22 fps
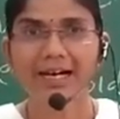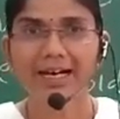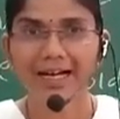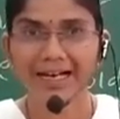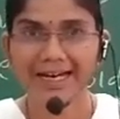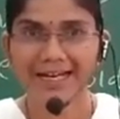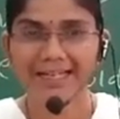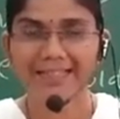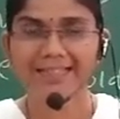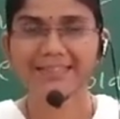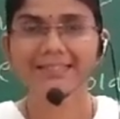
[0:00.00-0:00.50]

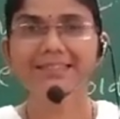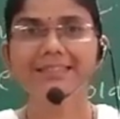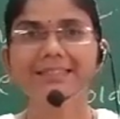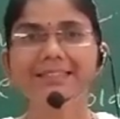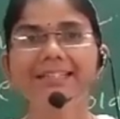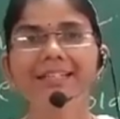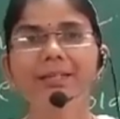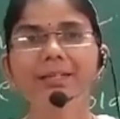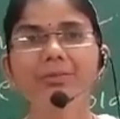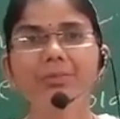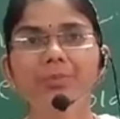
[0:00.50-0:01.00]
as
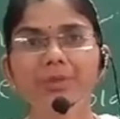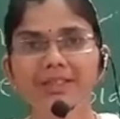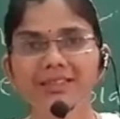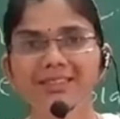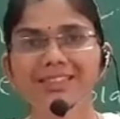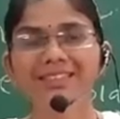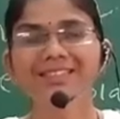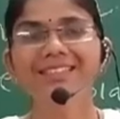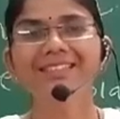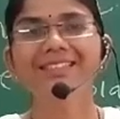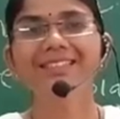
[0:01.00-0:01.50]
the
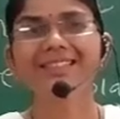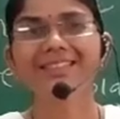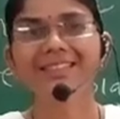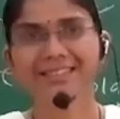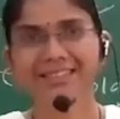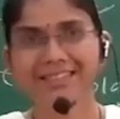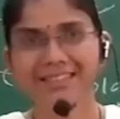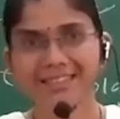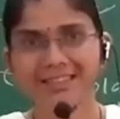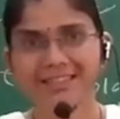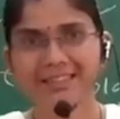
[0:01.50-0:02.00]
temperature
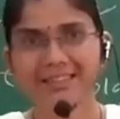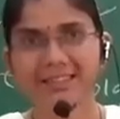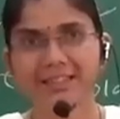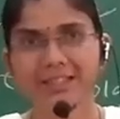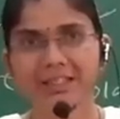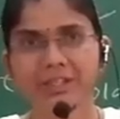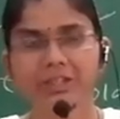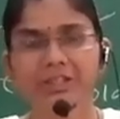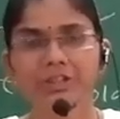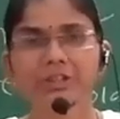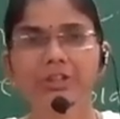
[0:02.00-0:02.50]
increases,
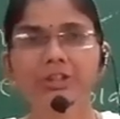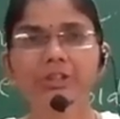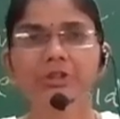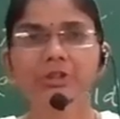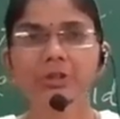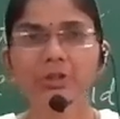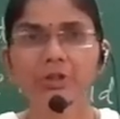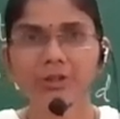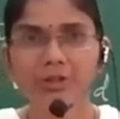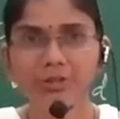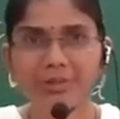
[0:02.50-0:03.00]
the
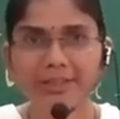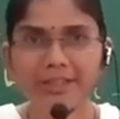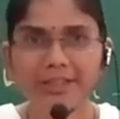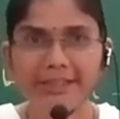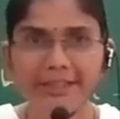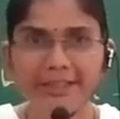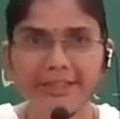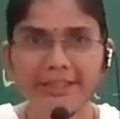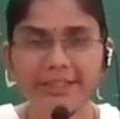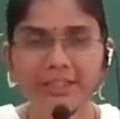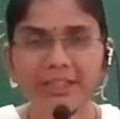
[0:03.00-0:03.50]

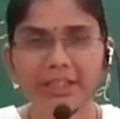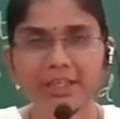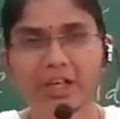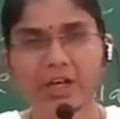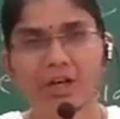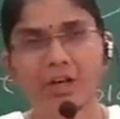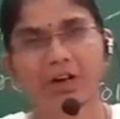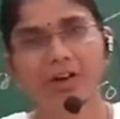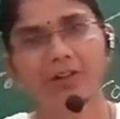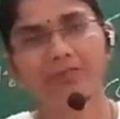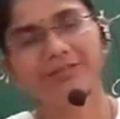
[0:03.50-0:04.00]
solubility
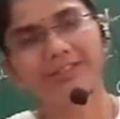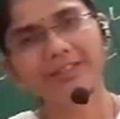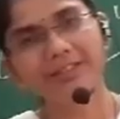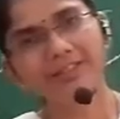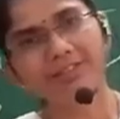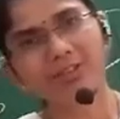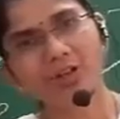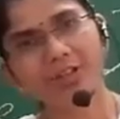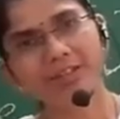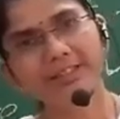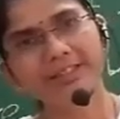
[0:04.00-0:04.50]
of the
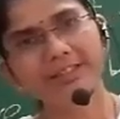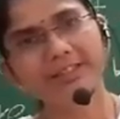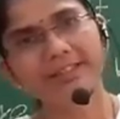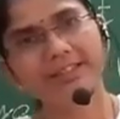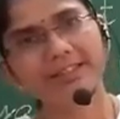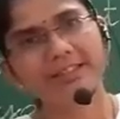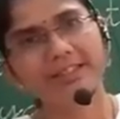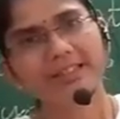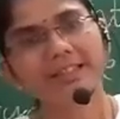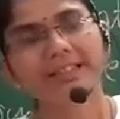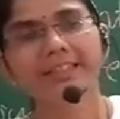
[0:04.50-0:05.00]
solid
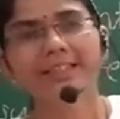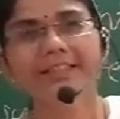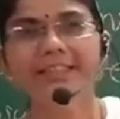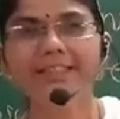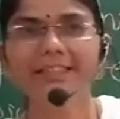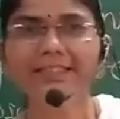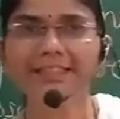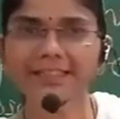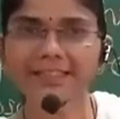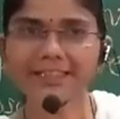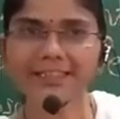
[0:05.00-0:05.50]
in a